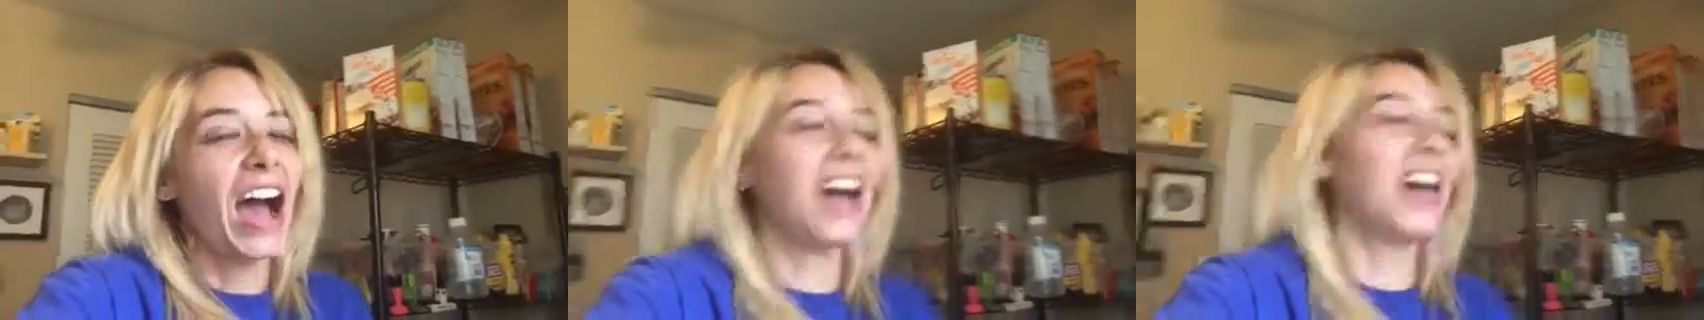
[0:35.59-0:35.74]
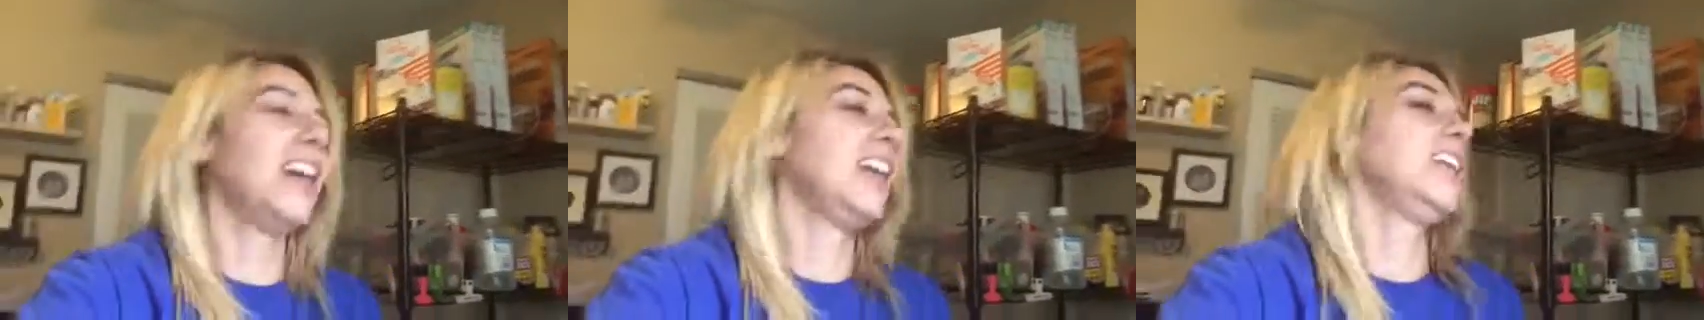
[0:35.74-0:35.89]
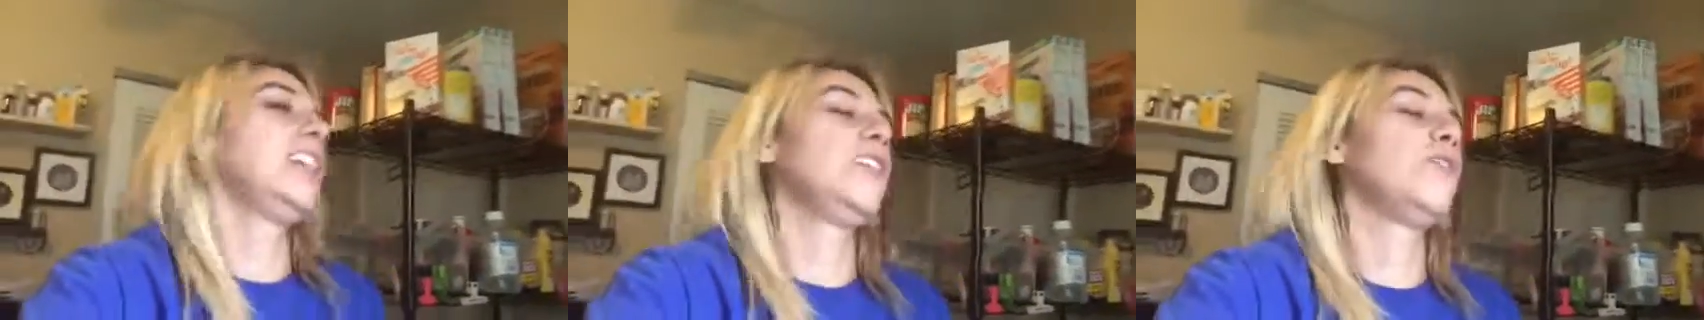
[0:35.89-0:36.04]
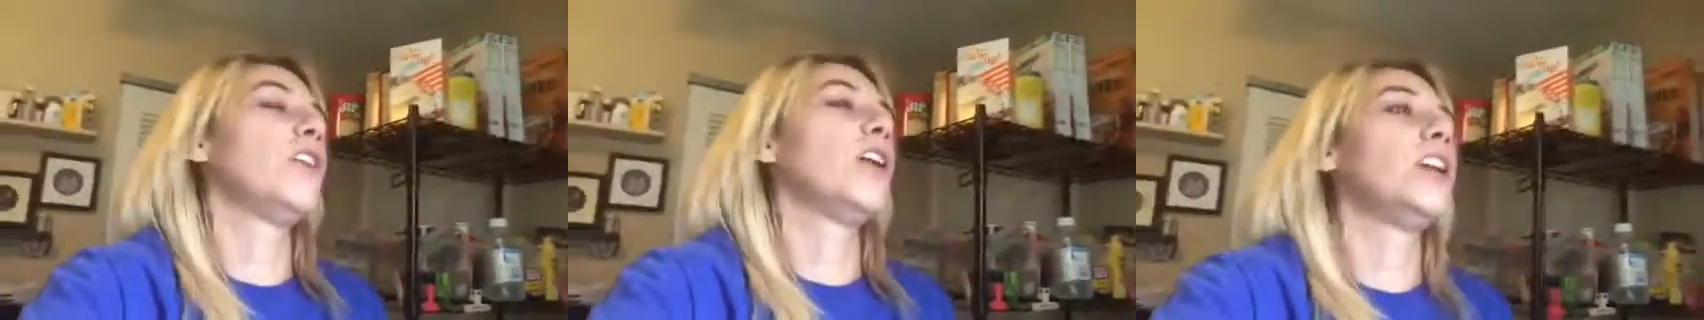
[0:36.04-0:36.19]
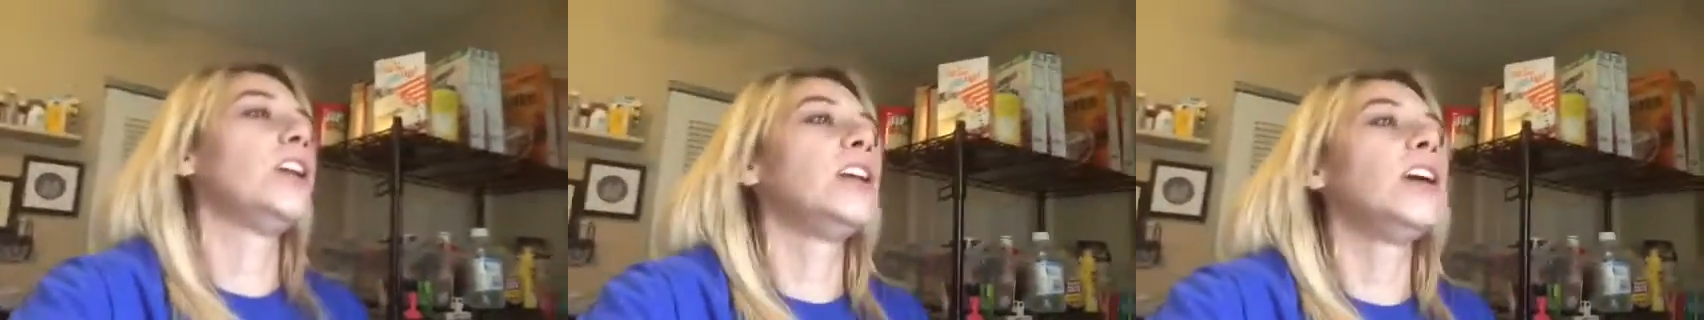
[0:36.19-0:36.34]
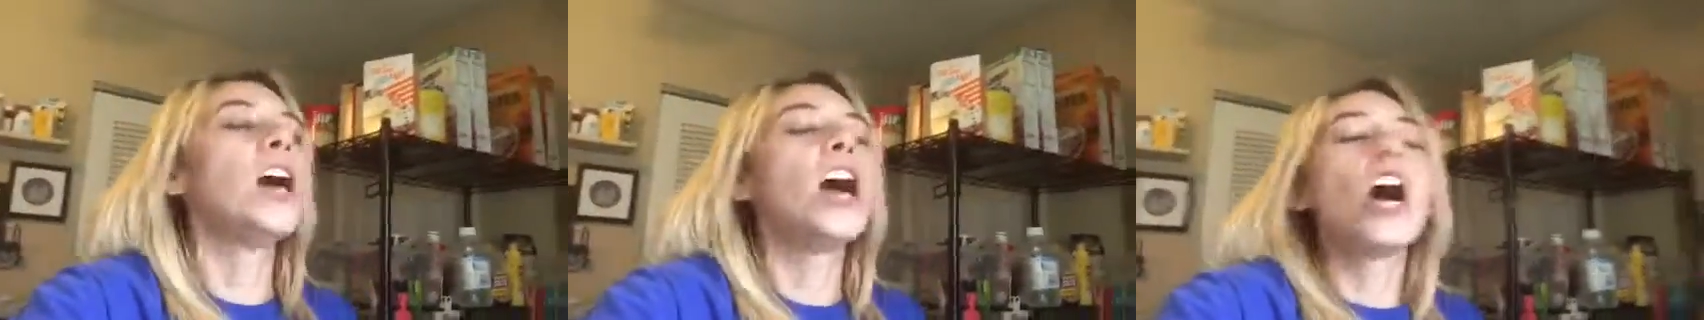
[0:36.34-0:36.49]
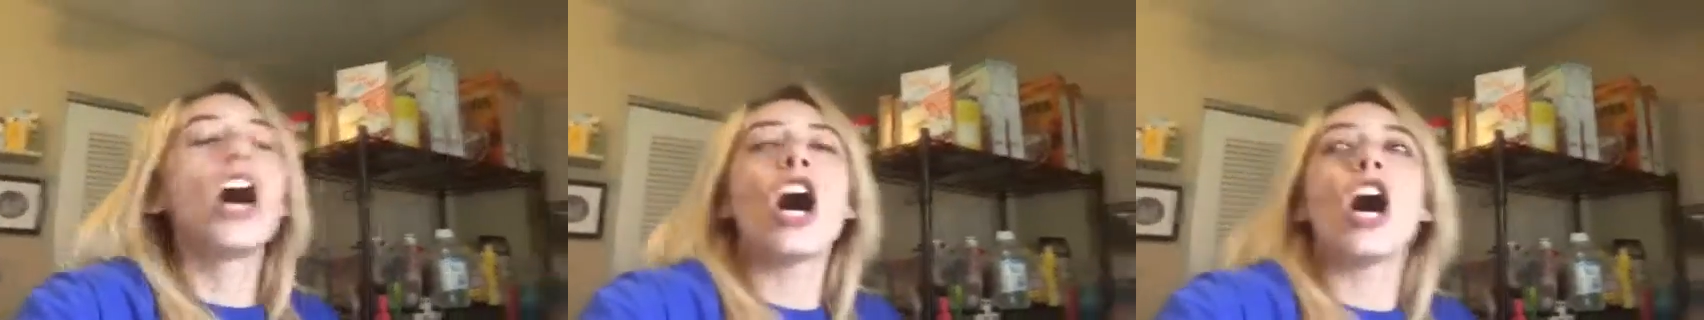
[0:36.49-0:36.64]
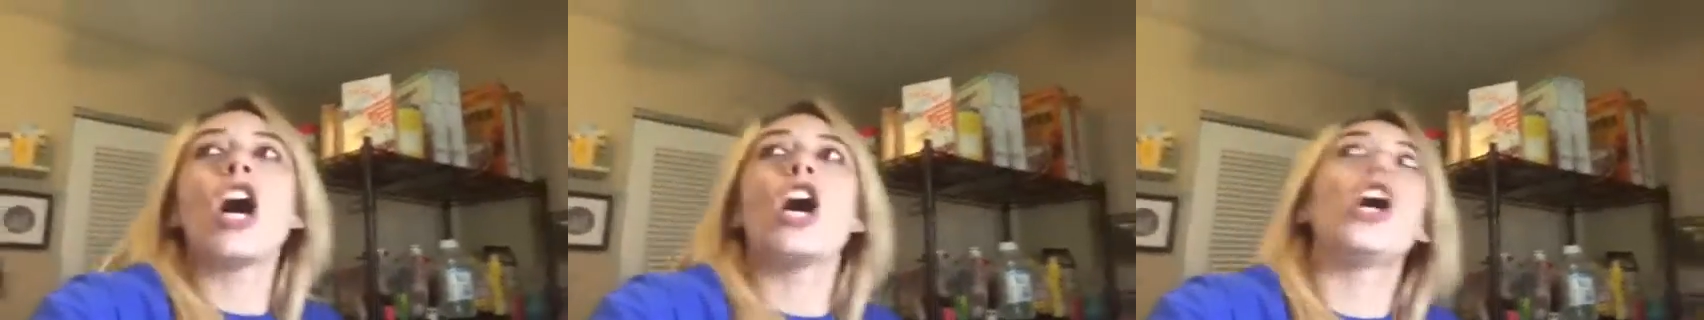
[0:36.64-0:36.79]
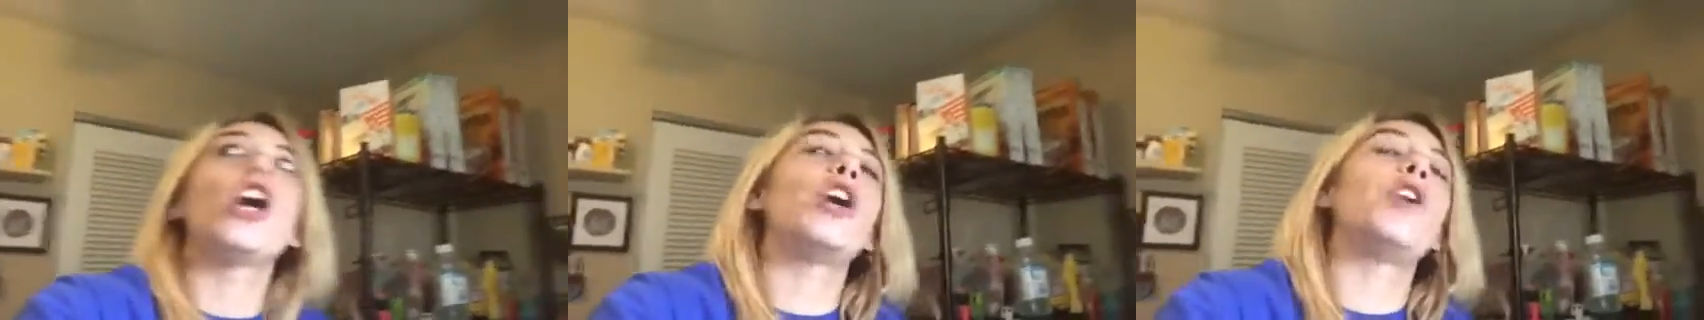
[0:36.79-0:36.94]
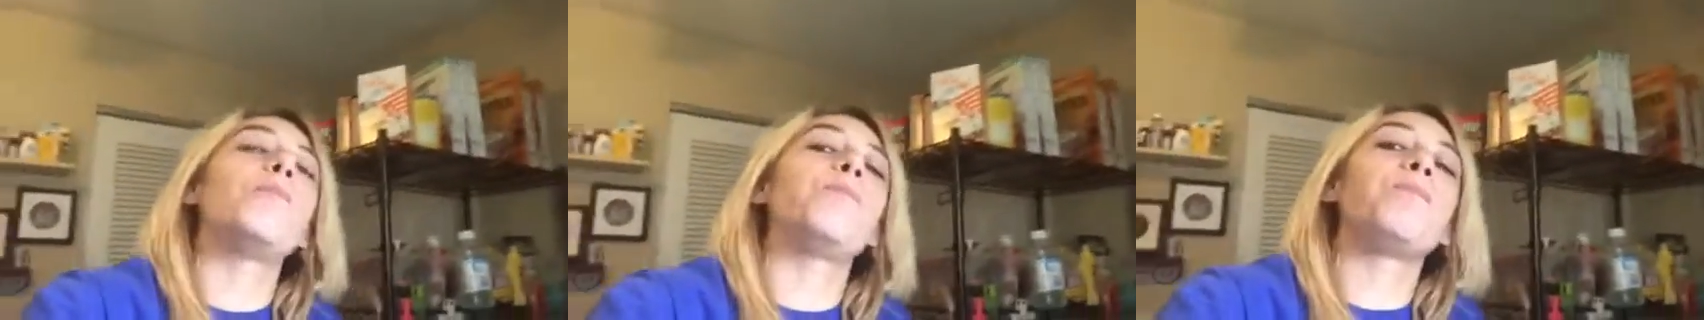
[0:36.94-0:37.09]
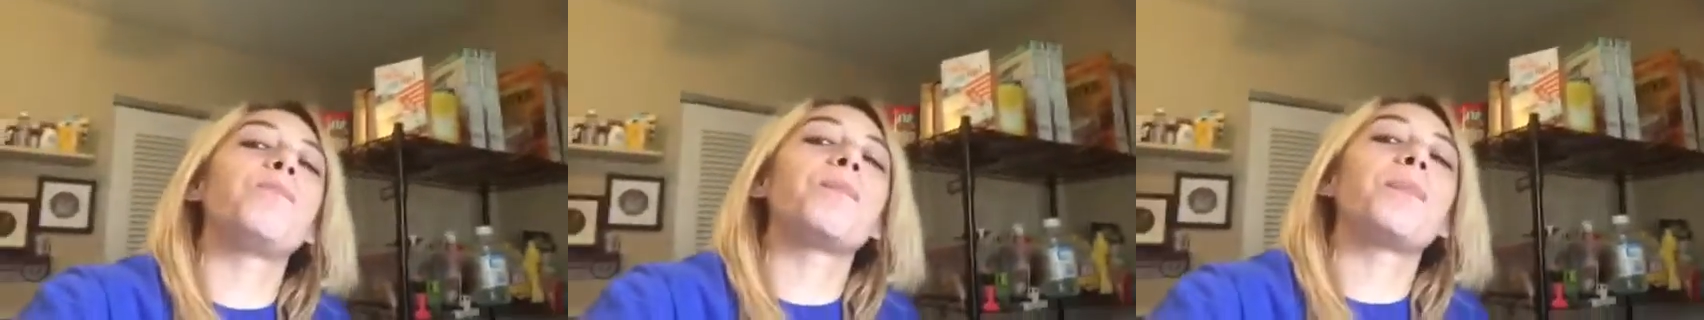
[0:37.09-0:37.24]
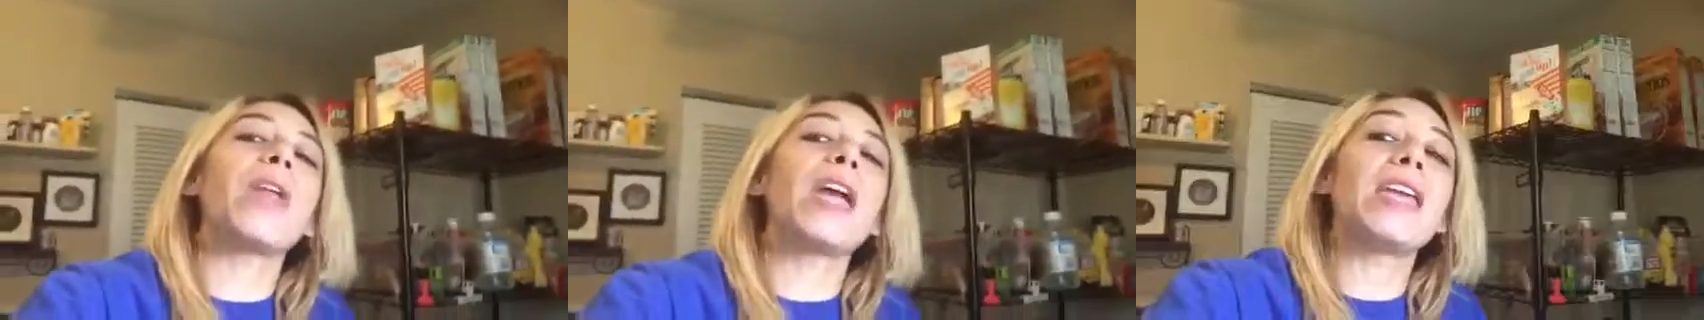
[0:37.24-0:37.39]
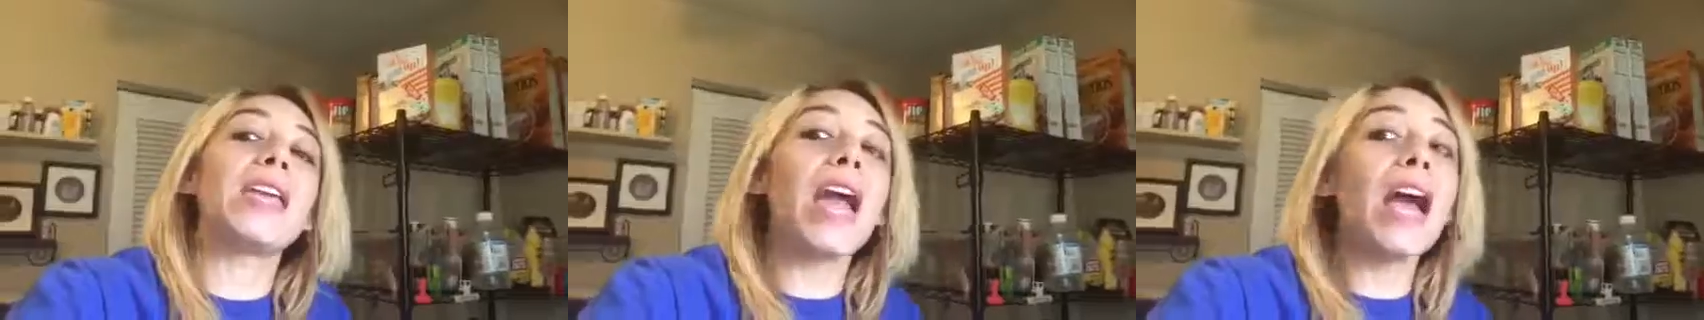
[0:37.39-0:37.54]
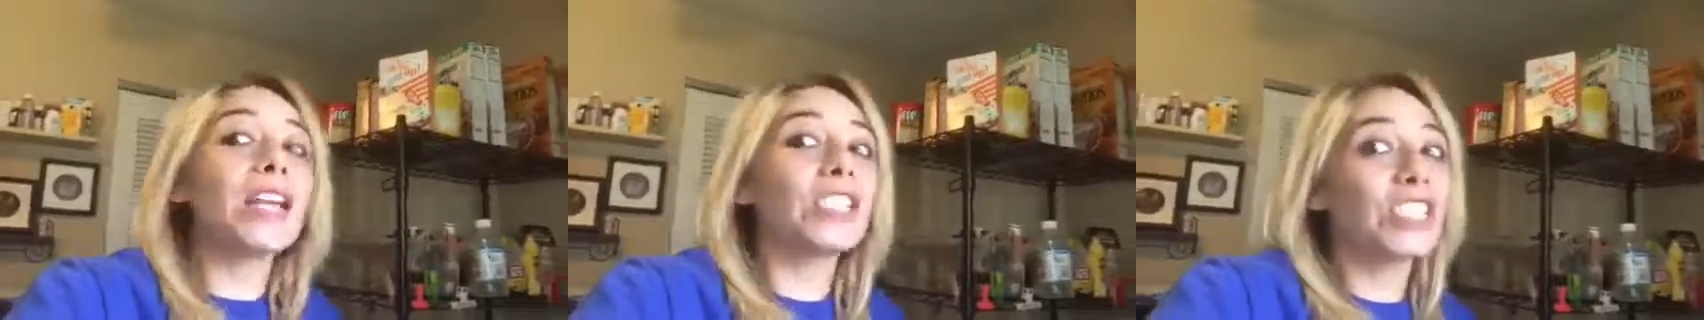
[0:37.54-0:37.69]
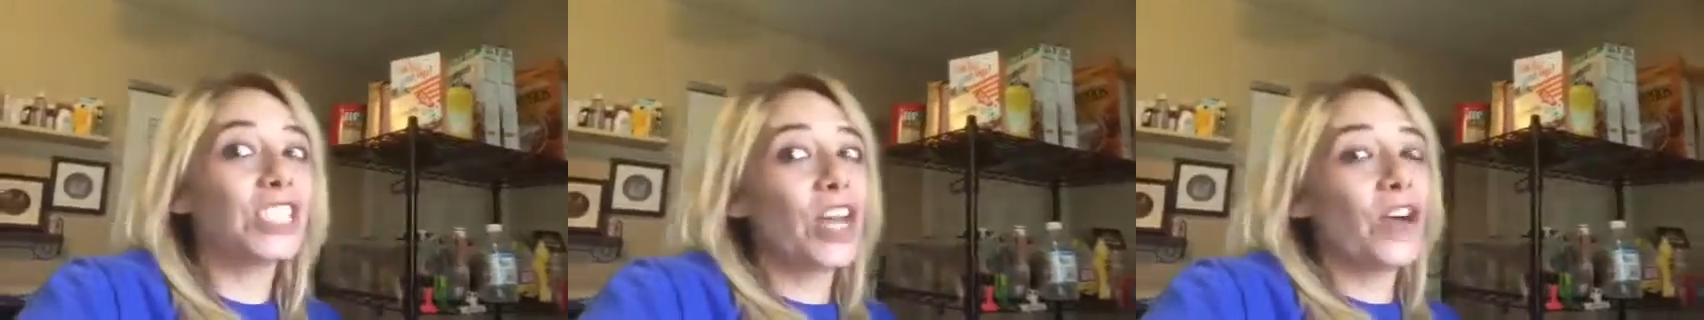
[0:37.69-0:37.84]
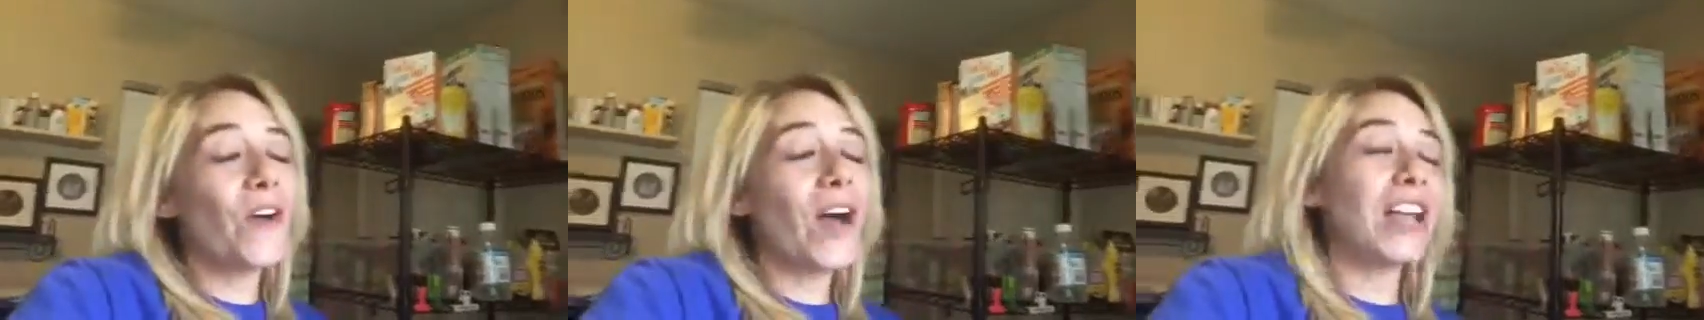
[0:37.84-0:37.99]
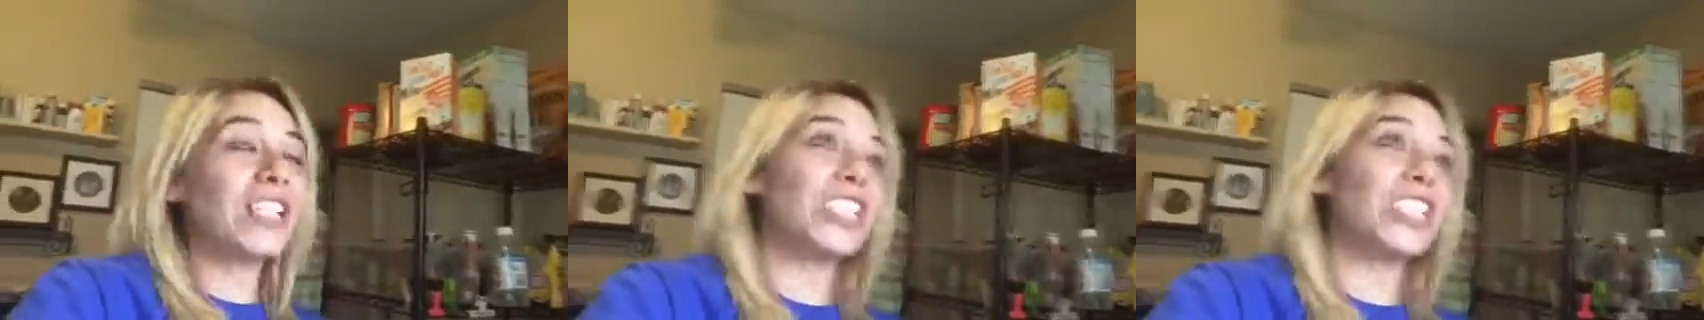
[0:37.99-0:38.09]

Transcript: Anyway, so I